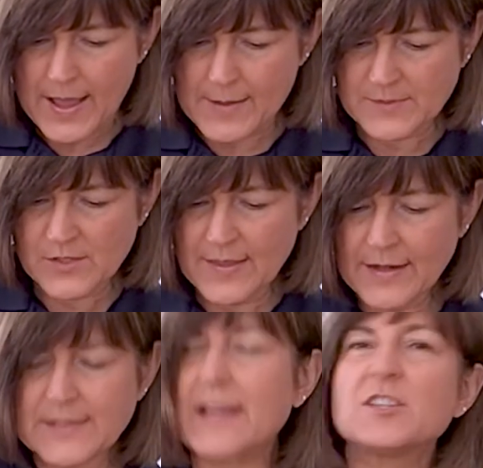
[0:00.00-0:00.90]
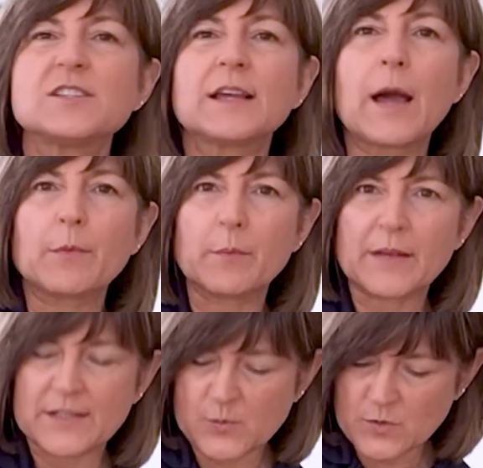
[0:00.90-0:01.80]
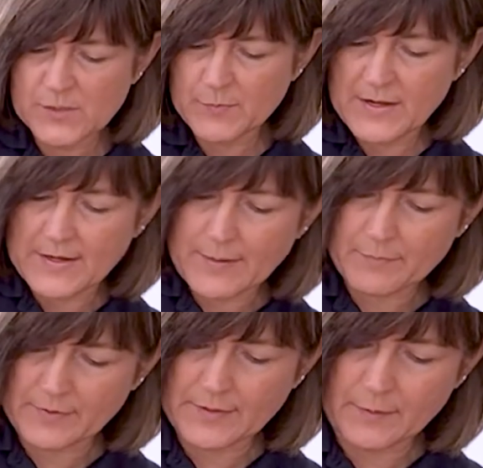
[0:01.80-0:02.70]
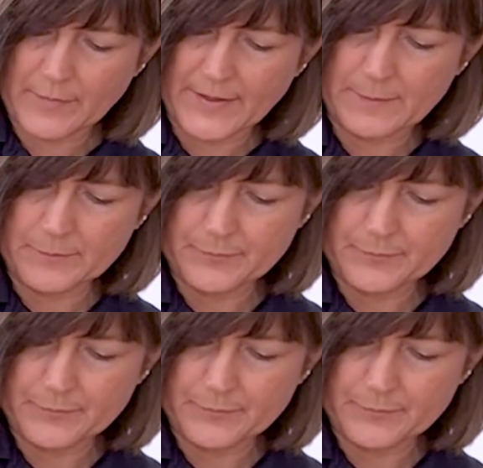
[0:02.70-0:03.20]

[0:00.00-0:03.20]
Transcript: So that'll take just a couple minutes. We'll speed it up a little bit.